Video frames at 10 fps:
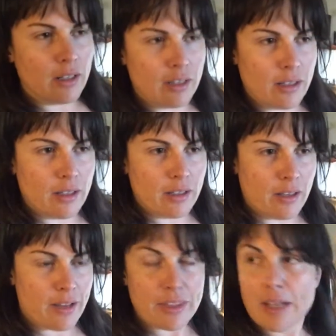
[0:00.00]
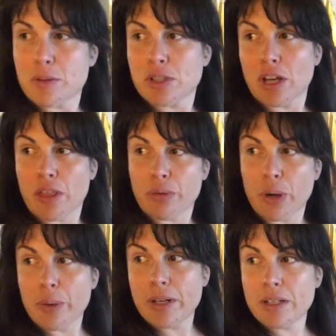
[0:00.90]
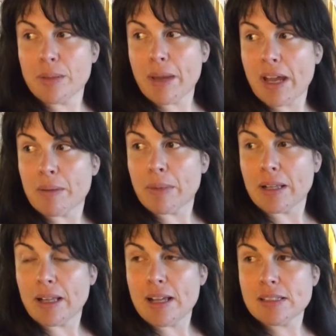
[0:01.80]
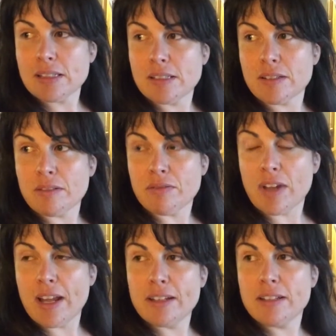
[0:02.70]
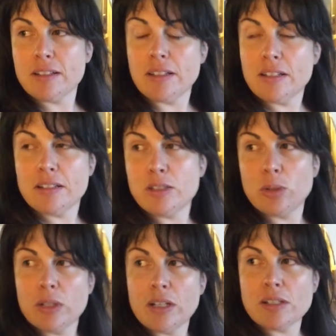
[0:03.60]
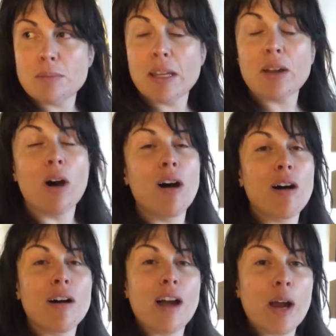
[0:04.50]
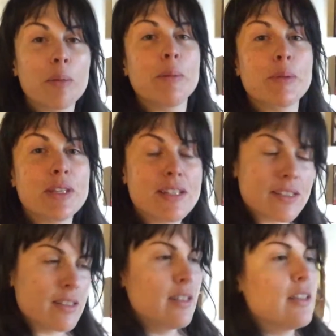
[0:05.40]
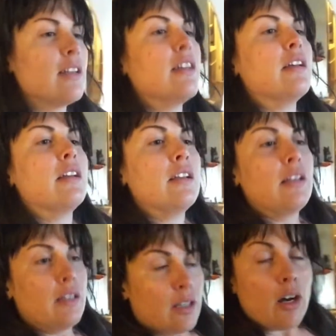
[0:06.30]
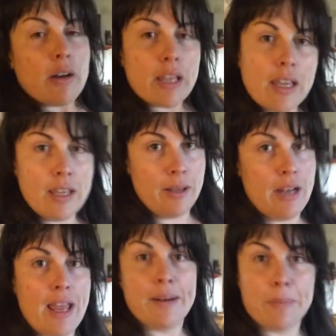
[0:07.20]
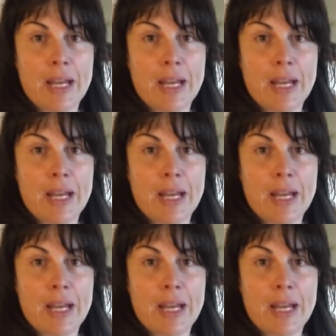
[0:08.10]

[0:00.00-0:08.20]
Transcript: Uh, I think I'm just gonna throw it in the back of my closet and then find it in two years and be like, "Aw, I remember this." Okay, night.